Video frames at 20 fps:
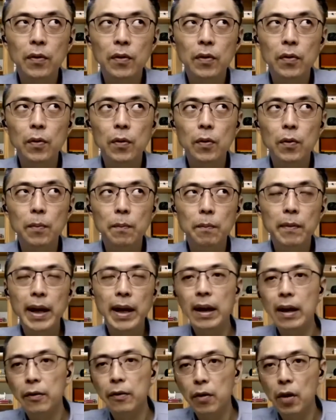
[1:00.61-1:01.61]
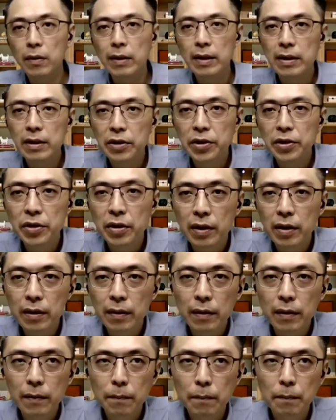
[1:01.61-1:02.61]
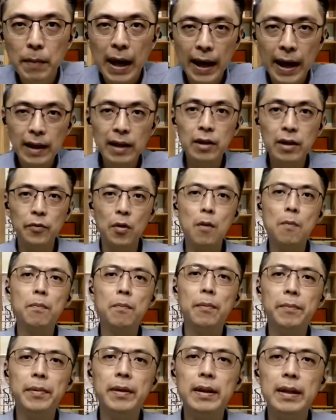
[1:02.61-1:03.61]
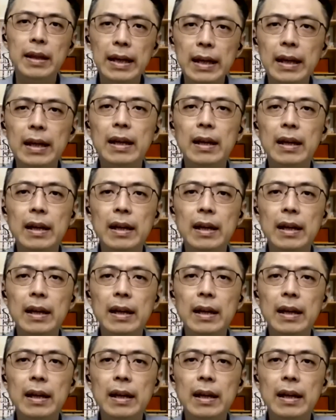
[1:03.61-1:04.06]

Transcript: to make a wrong decision, buying the wrong property,